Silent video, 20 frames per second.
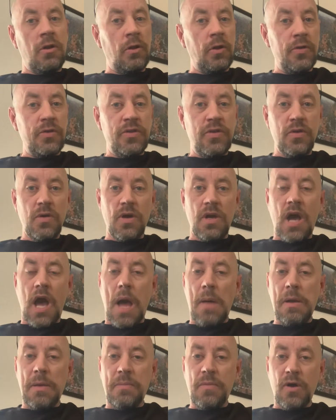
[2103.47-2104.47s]
glued to a
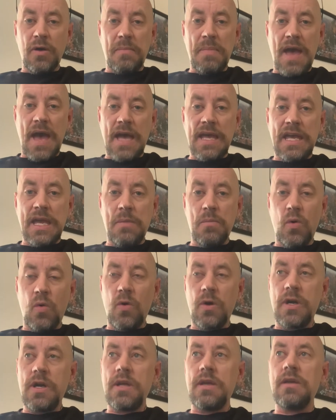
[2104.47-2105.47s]
comic book backing
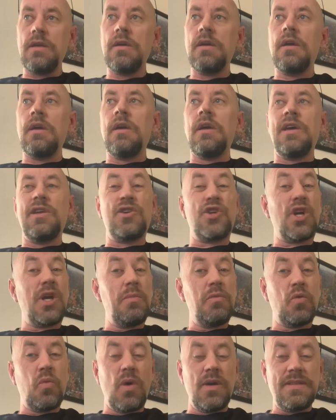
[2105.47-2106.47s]
board,
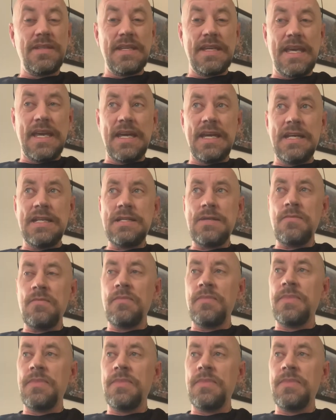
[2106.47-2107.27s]
trimmed once again,